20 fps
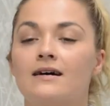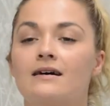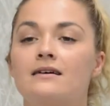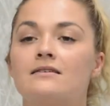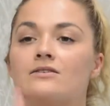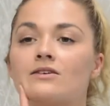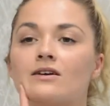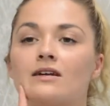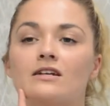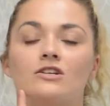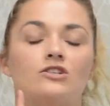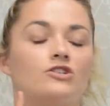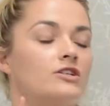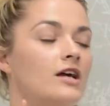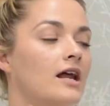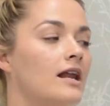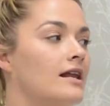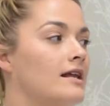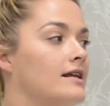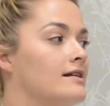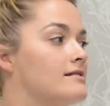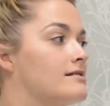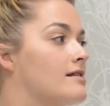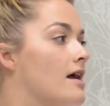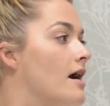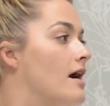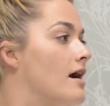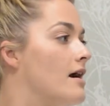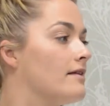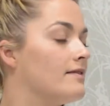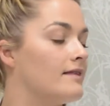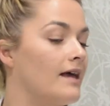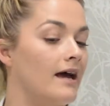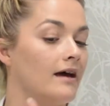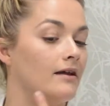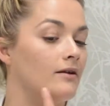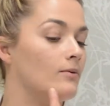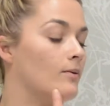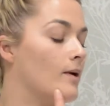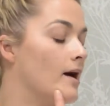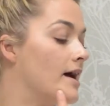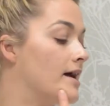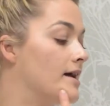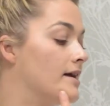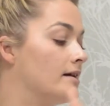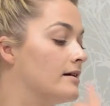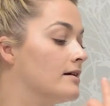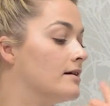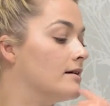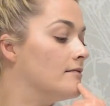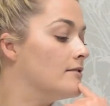So you're going to gently turn the head away,